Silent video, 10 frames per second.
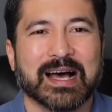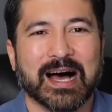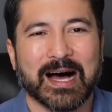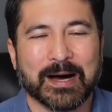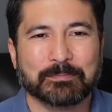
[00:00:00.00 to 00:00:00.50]

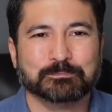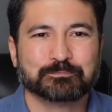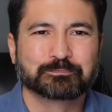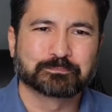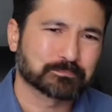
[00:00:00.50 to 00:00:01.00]

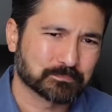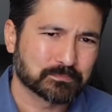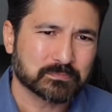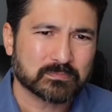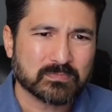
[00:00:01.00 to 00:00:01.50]

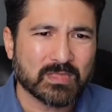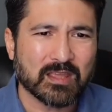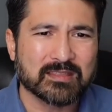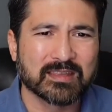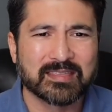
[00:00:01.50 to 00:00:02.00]

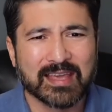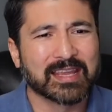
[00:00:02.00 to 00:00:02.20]
The thing